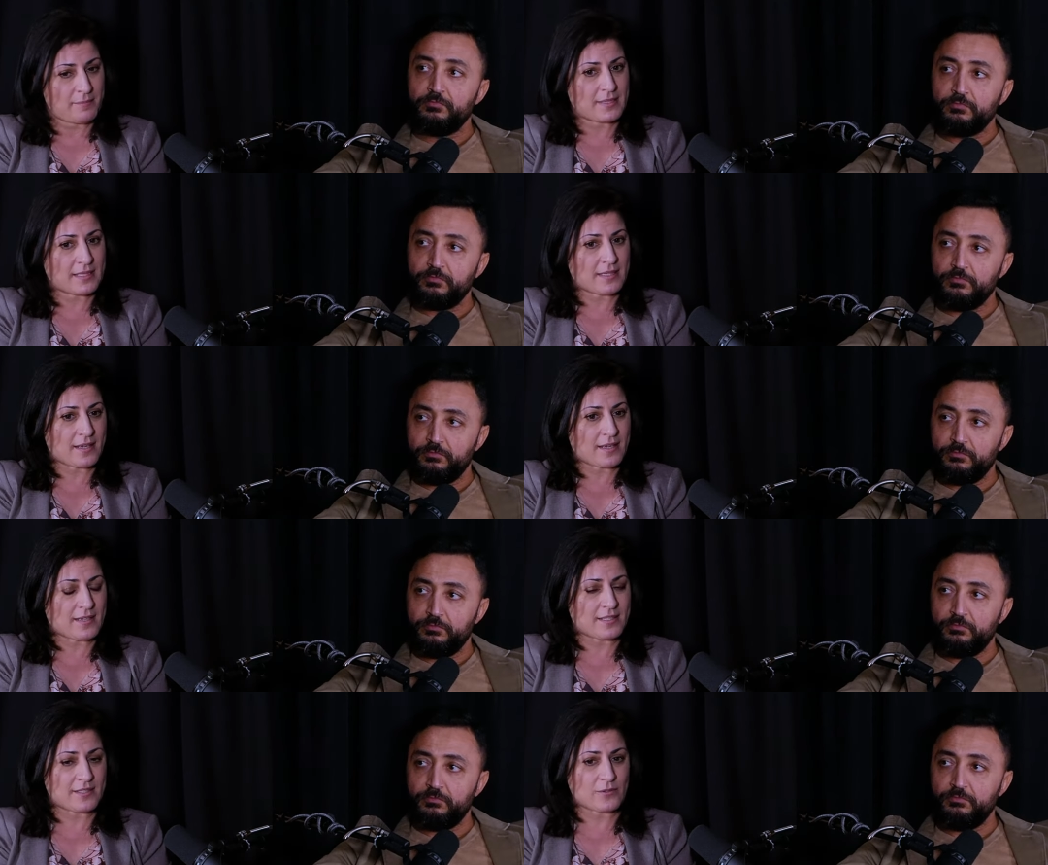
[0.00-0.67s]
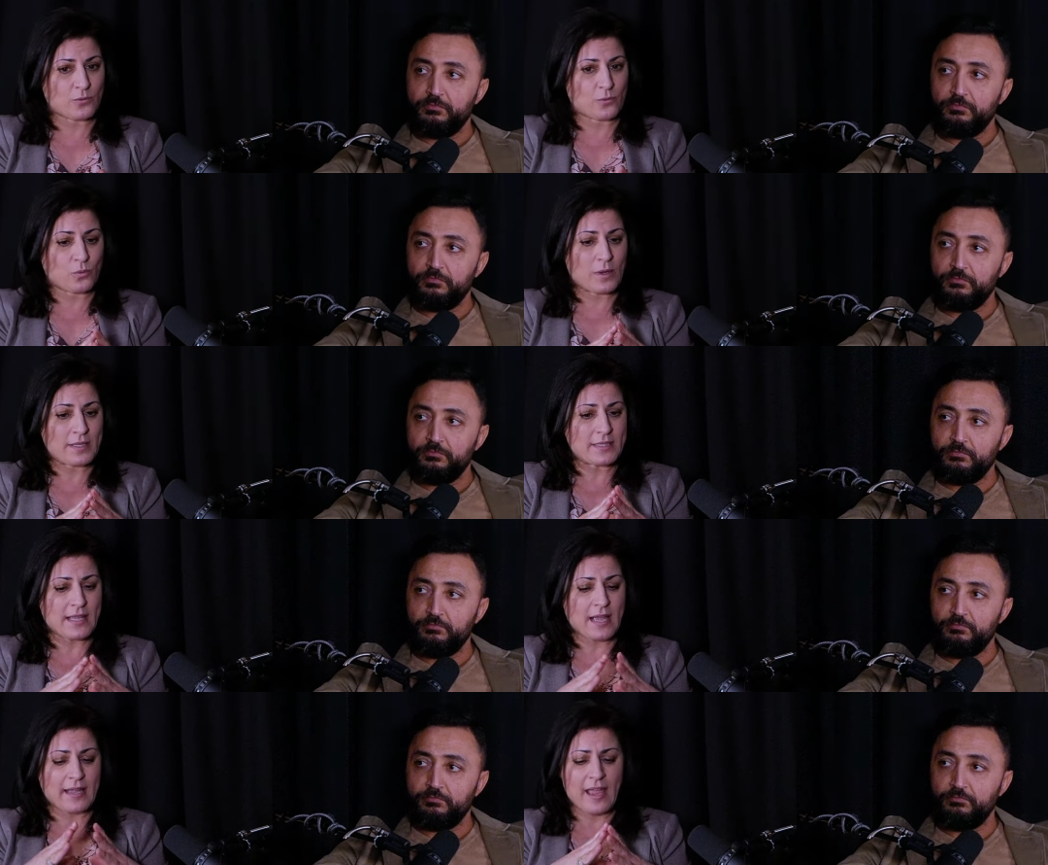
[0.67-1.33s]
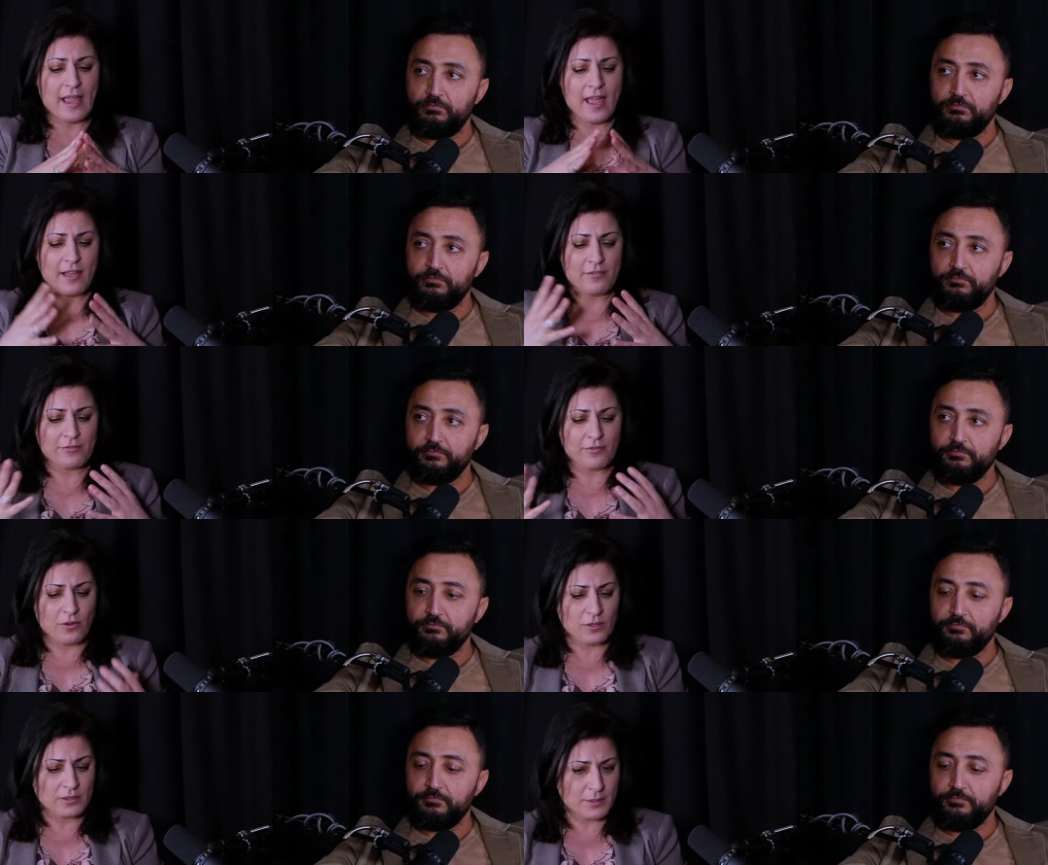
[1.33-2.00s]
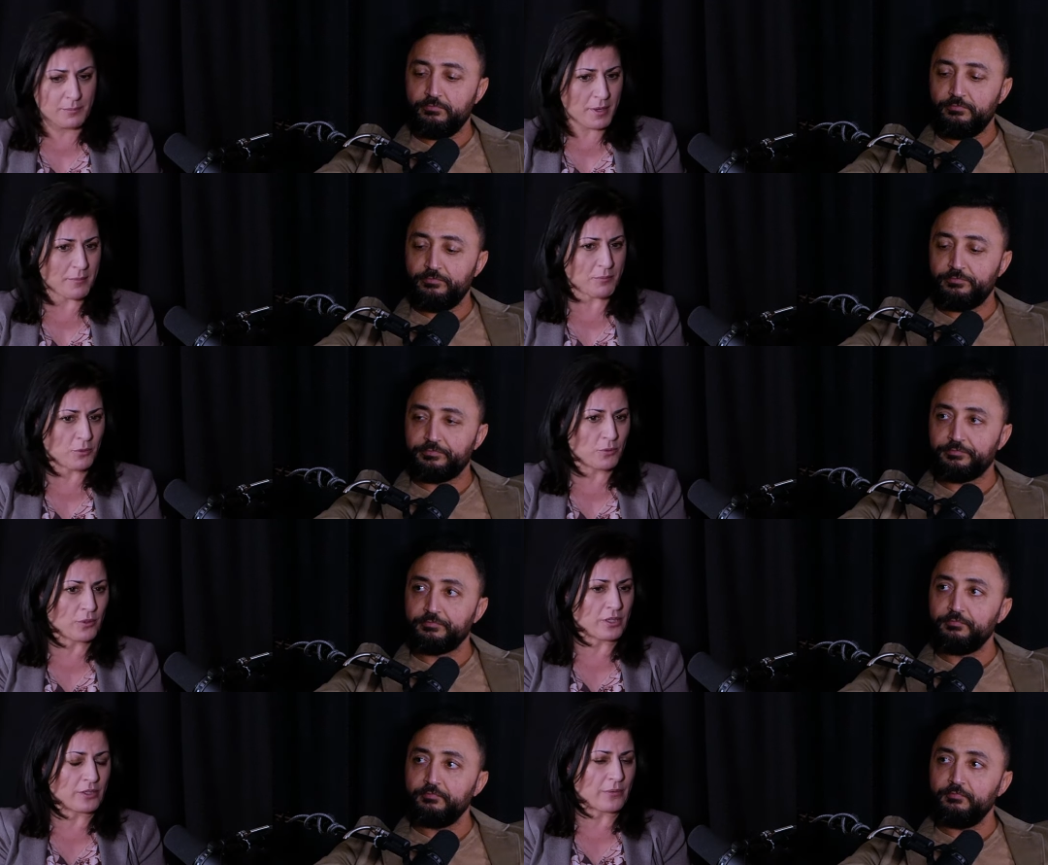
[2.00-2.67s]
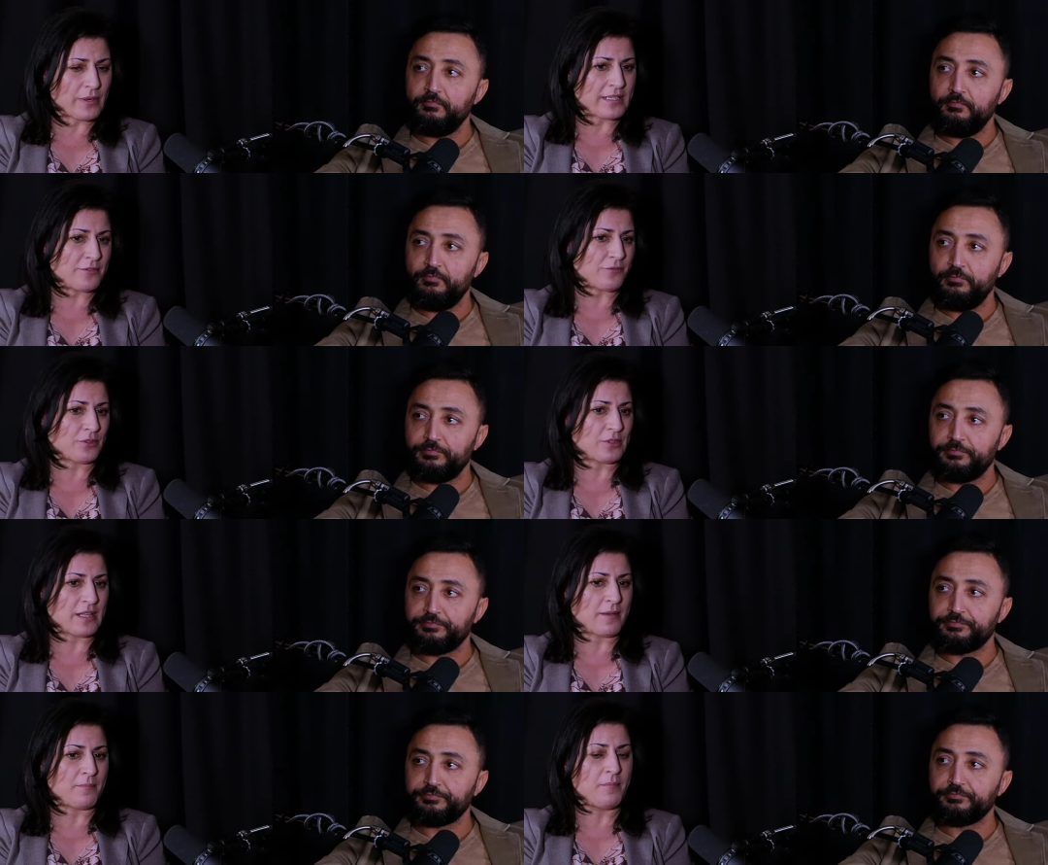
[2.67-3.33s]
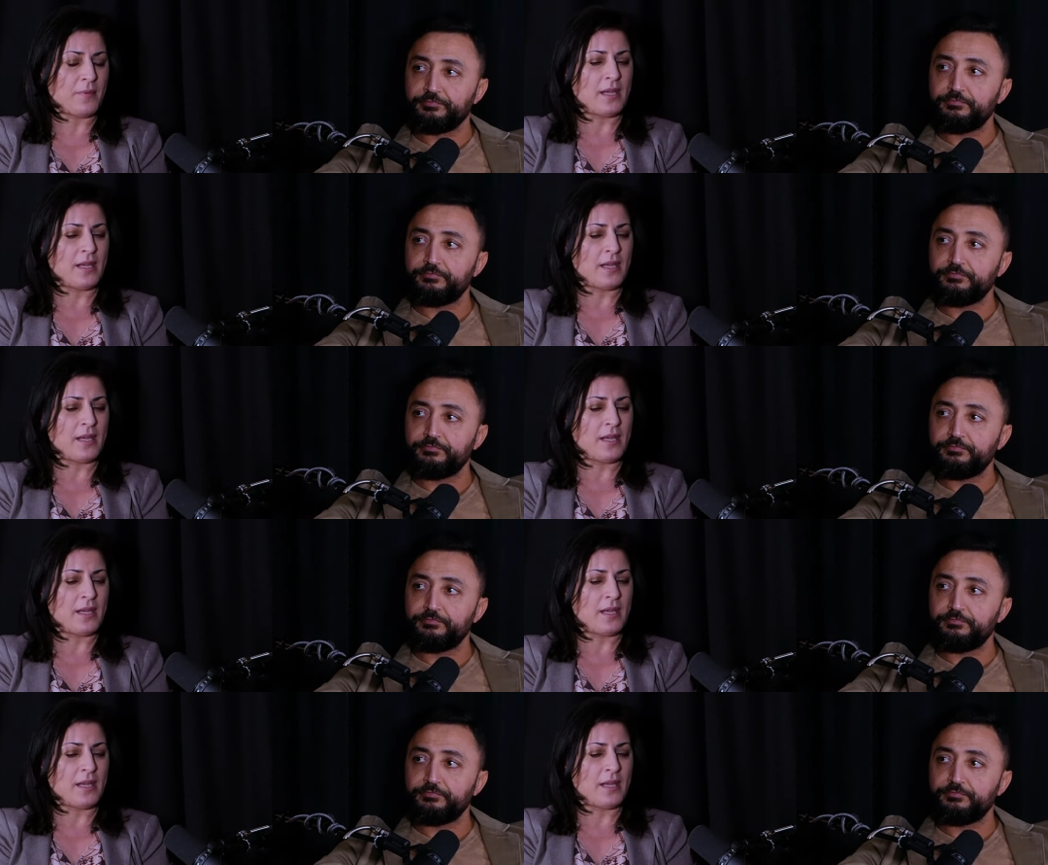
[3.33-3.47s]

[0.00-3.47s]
Speaker 1: because once I have all the paperwork ready for them